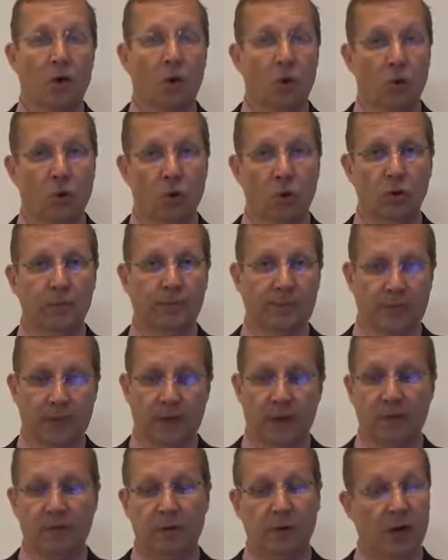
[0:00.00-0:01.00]
Or
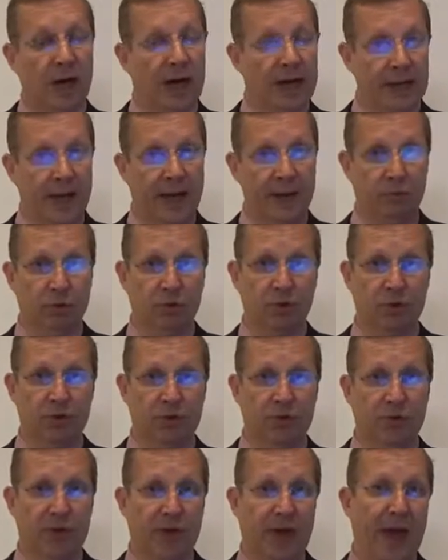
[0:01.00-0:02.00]
if you're unable to
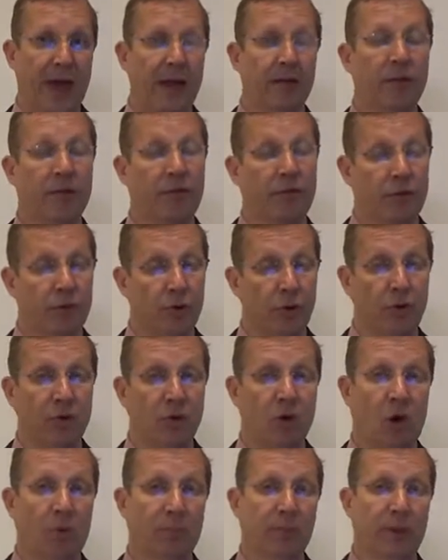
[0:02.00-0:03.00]
do that, the
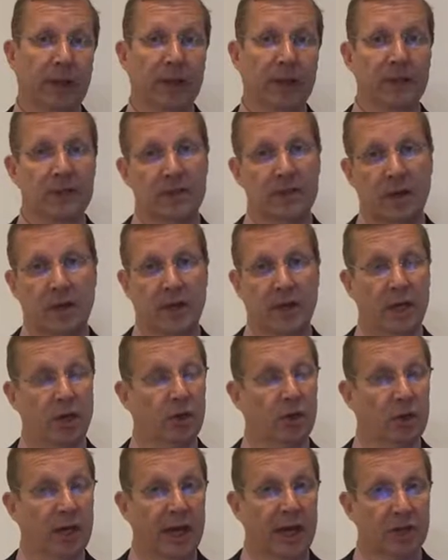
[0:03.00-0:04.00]
3rd copy is so that you
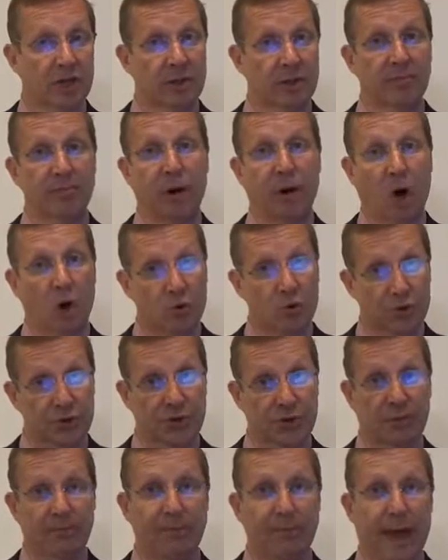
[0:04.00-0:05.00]
can actually
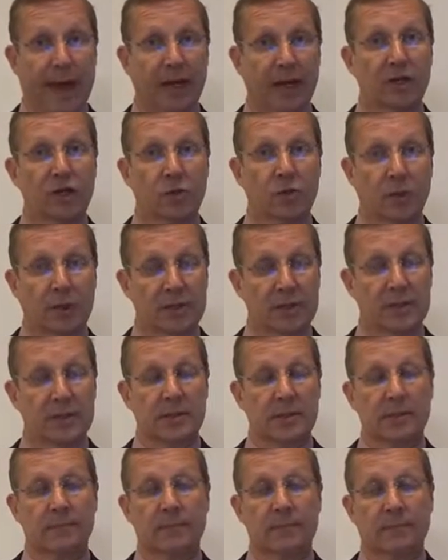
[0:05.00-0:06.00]
post it back to us.